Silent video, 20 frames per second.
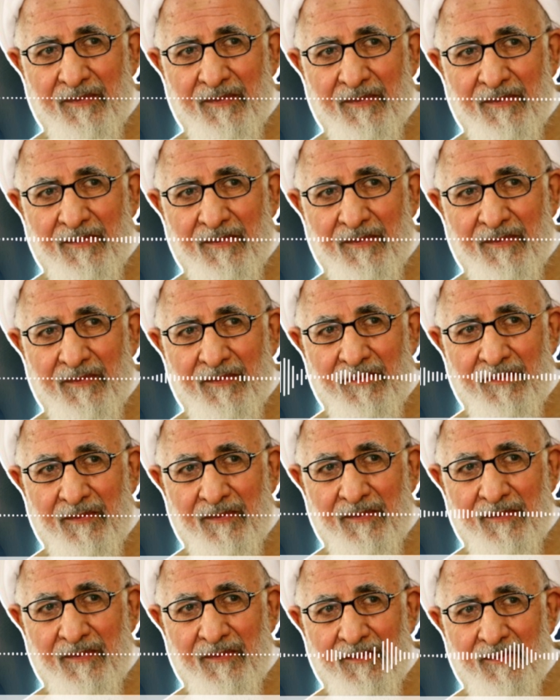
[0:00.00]
Okay, make sure
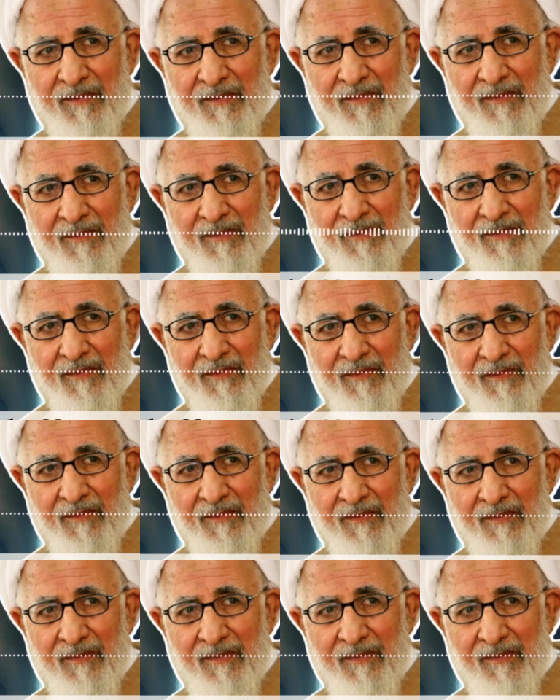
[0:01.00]
you know their situation.
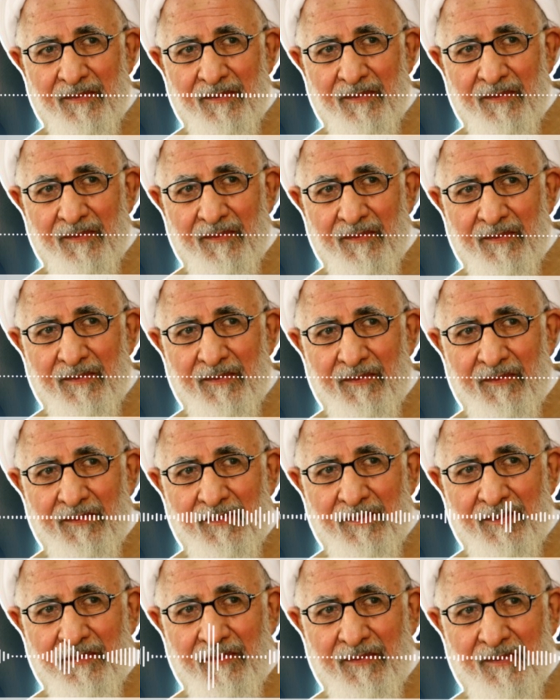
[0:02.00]
Okay?
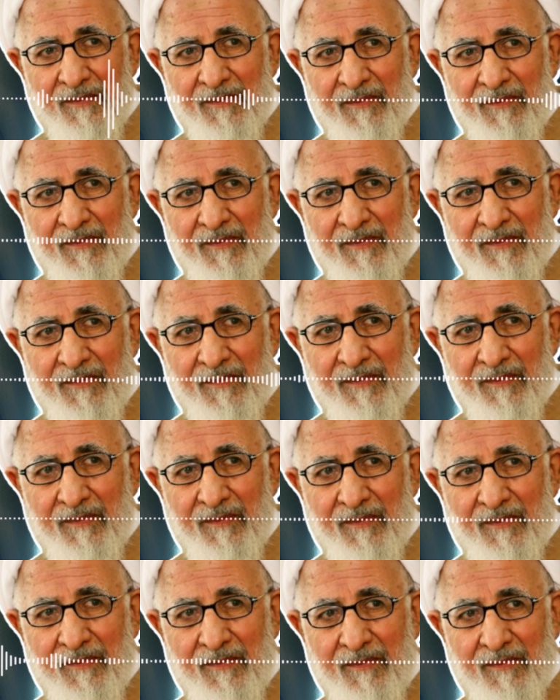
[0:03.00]
Another narration from Imam
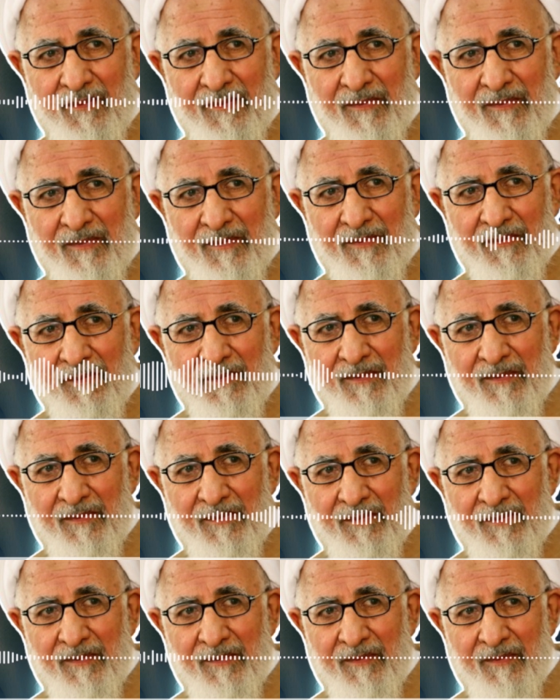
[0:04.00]
Sadiq alayhi salam
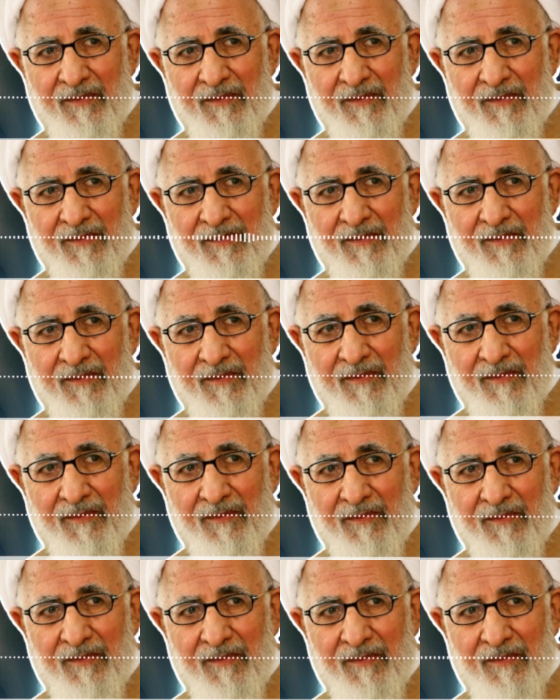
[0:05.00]
that a mu'min,
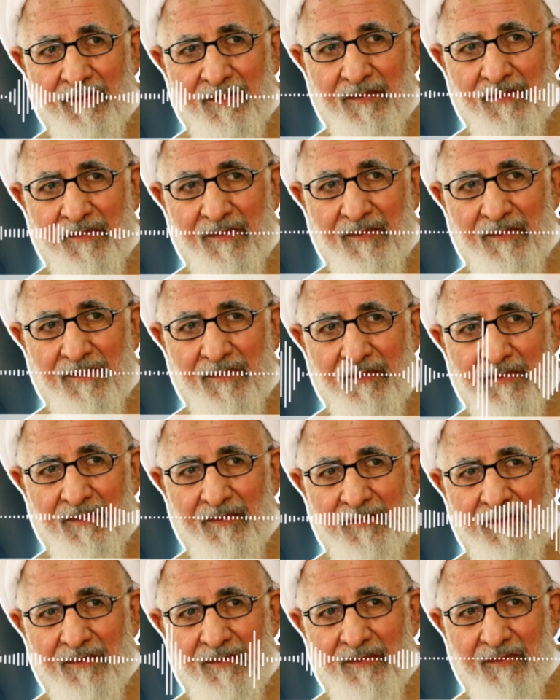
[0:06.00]
a believer,
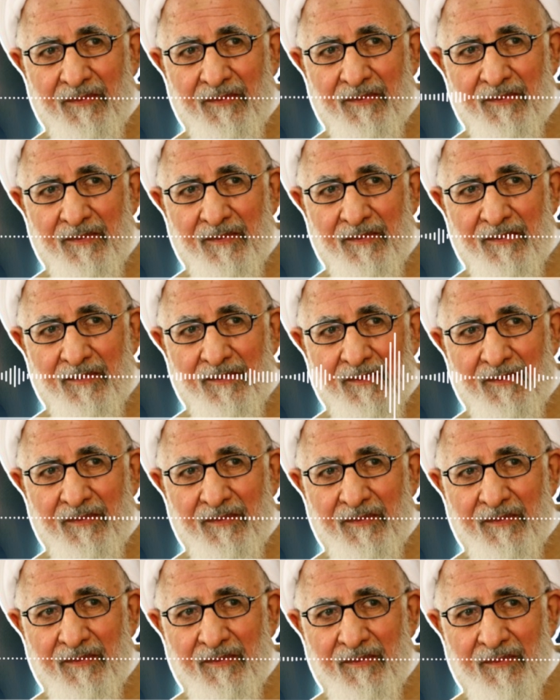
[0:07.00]
never puts other
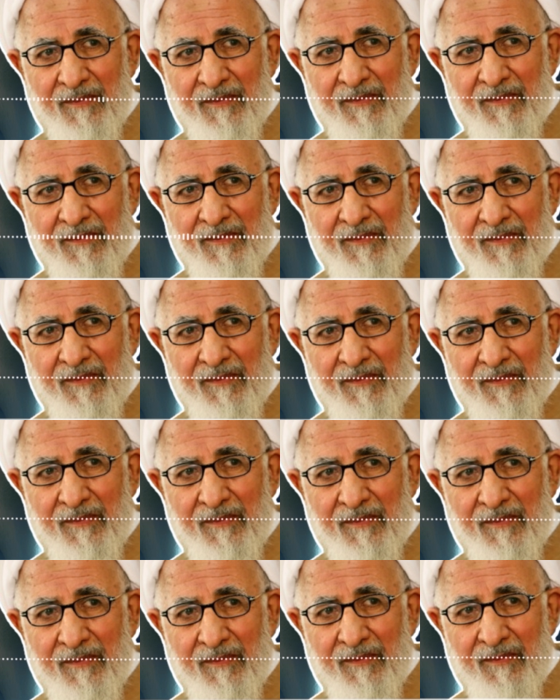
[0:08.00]
people into
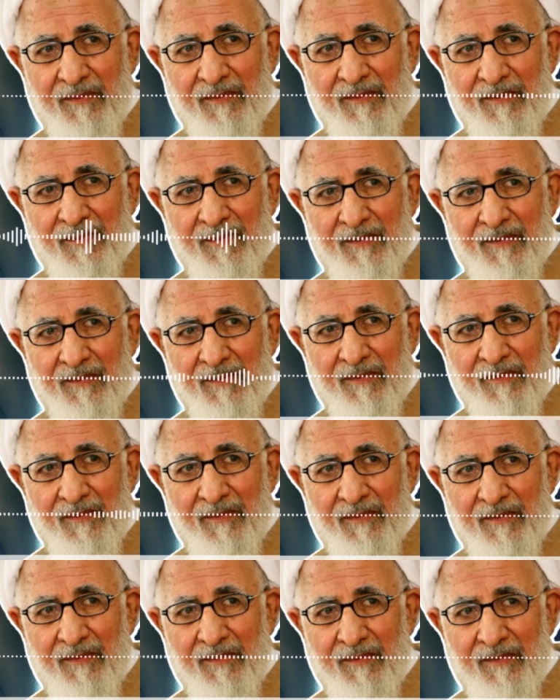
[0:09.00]
very
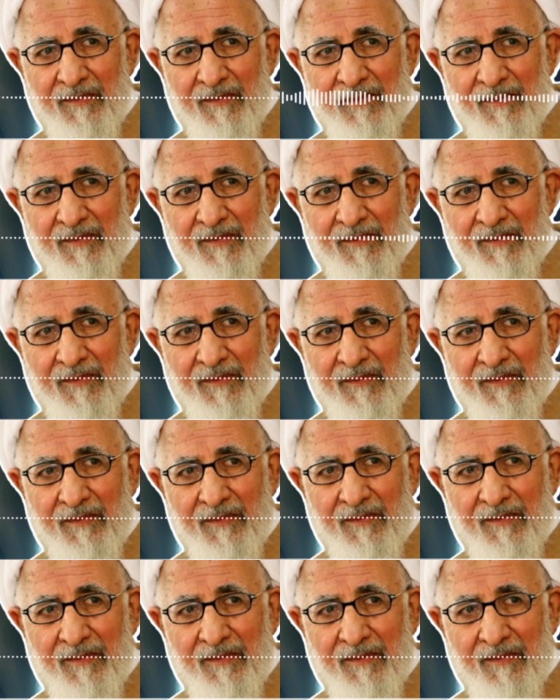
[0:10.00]
difficult situations.